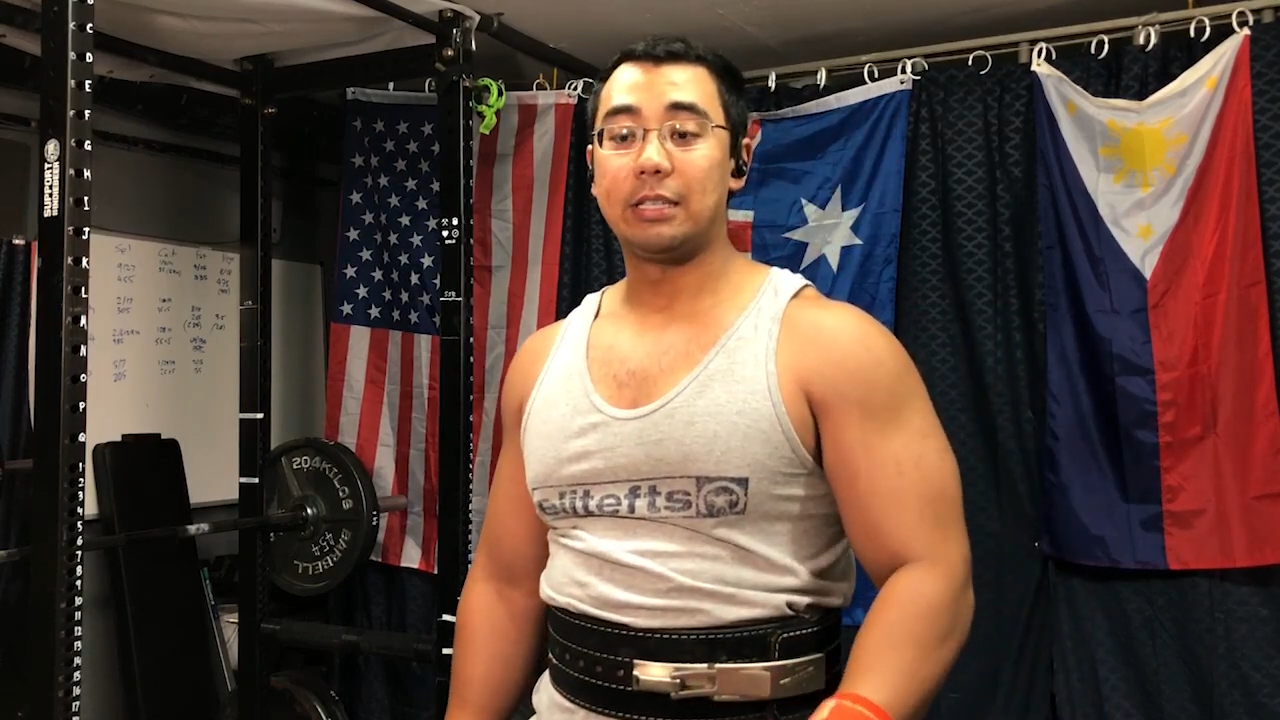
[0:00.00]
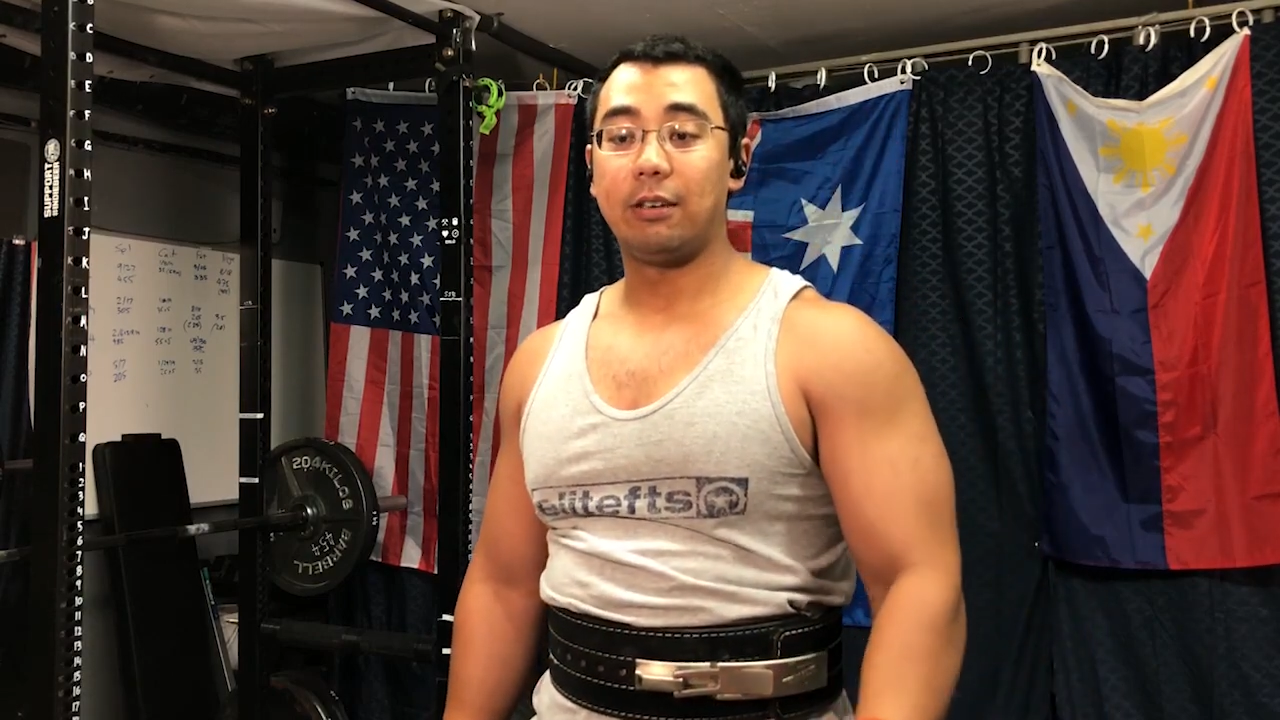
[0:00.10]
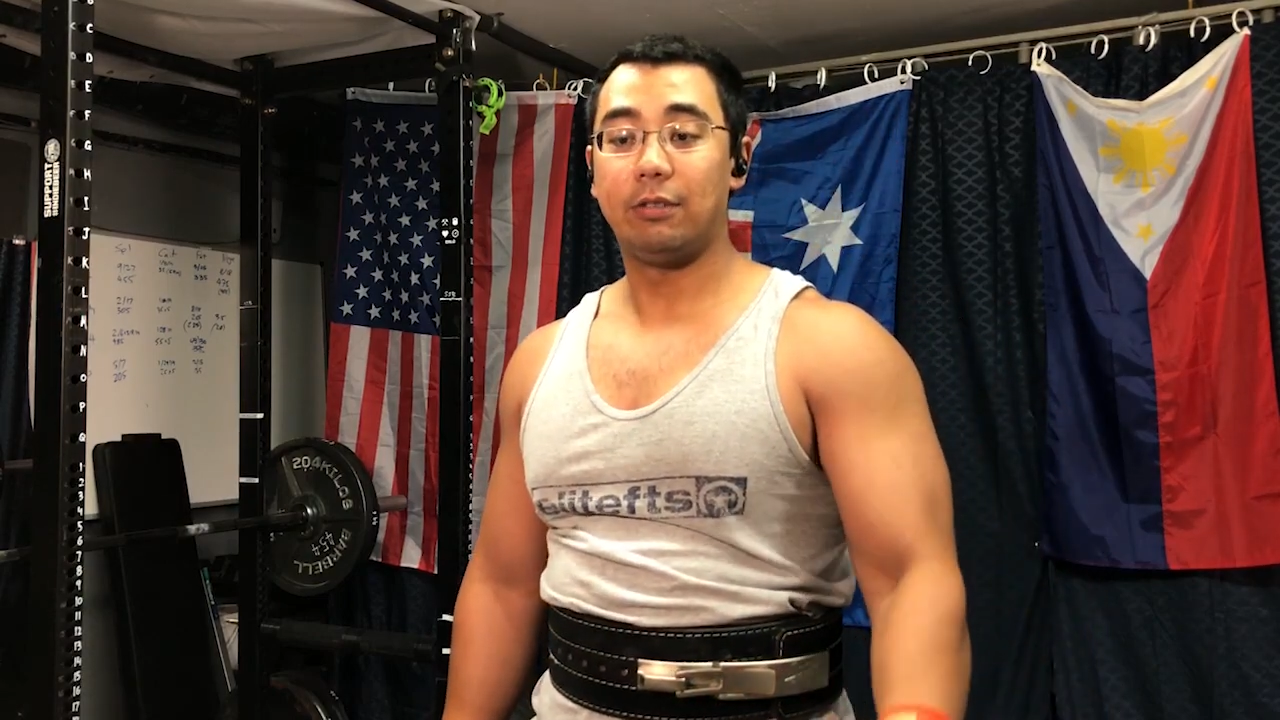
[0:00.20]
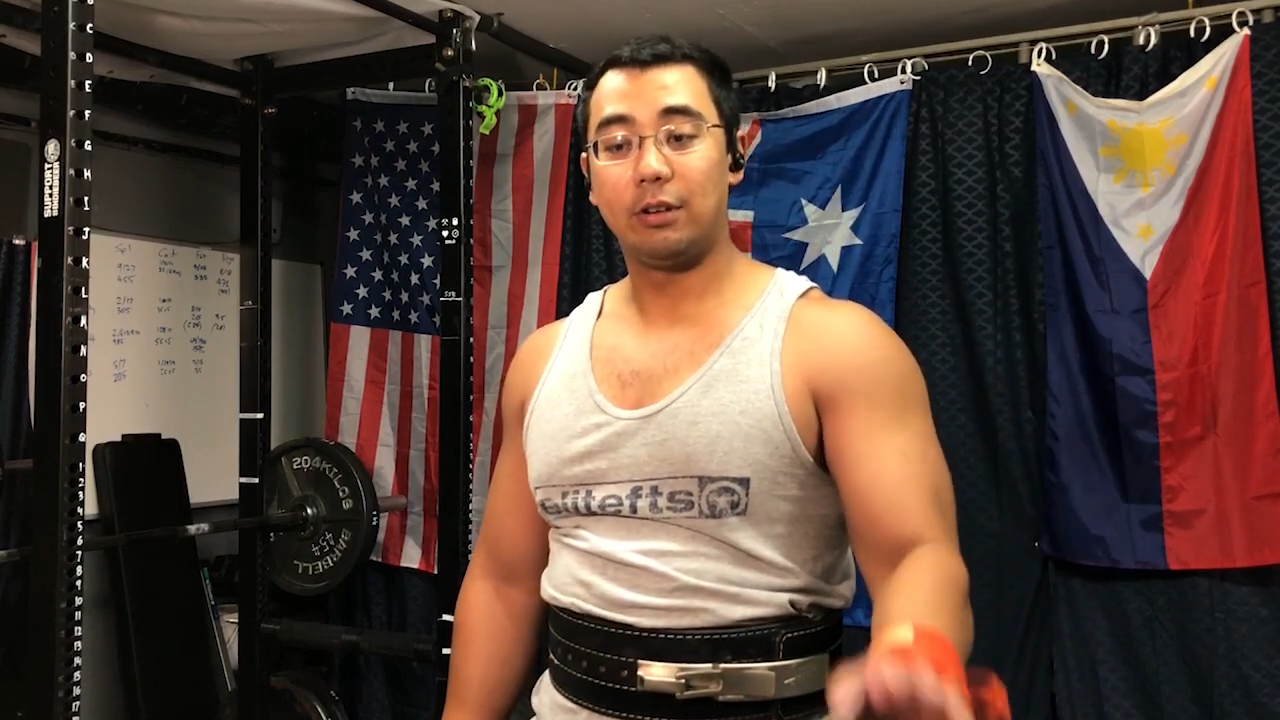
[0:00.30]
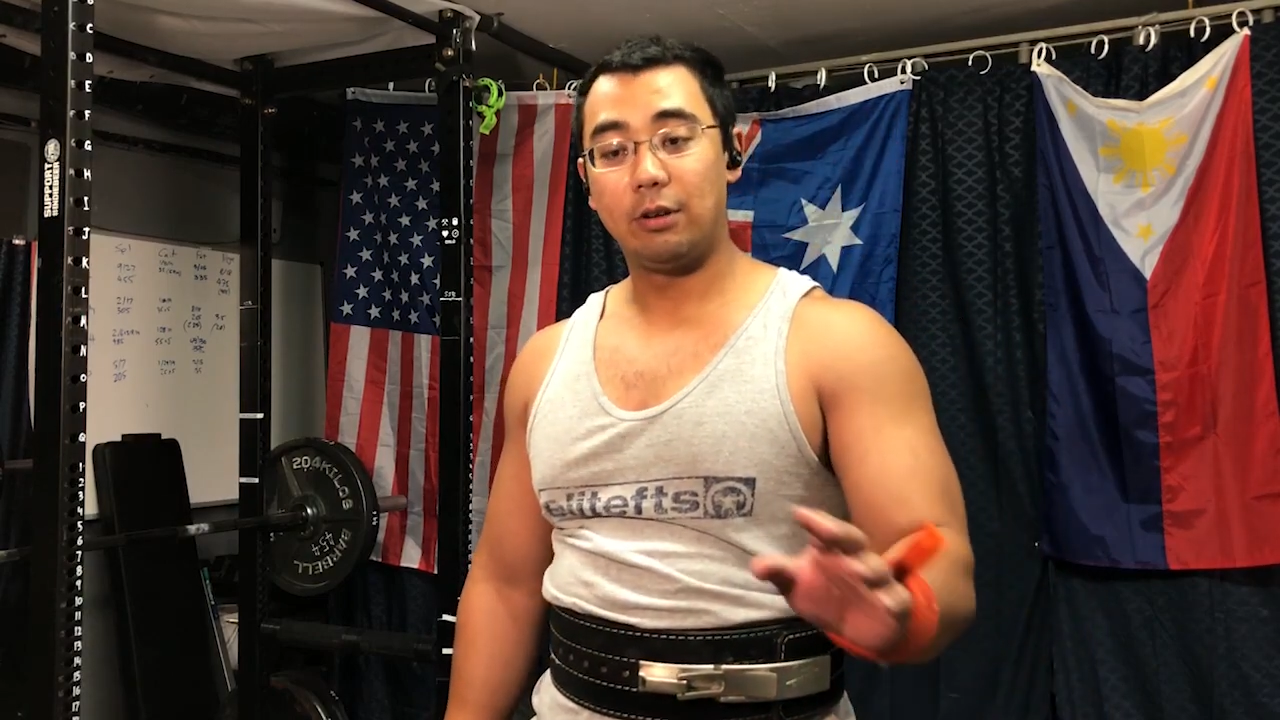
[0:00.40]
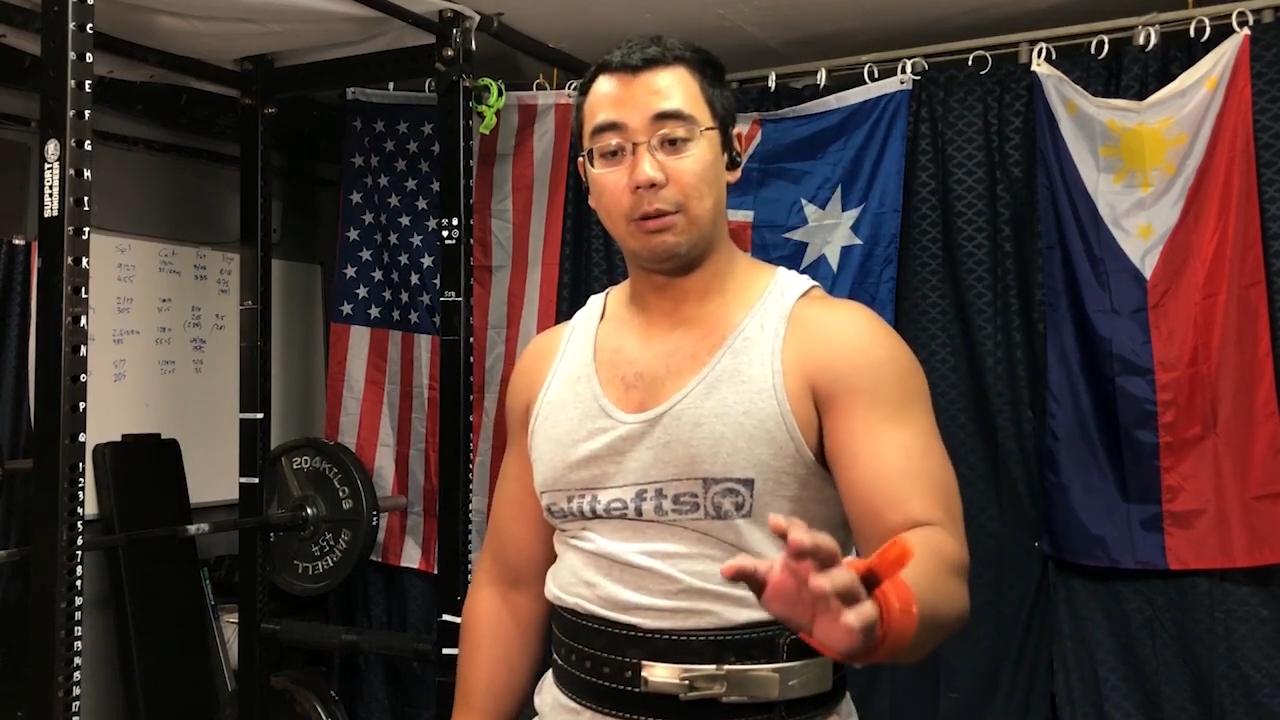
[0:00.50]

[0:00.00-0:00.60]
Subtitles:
7,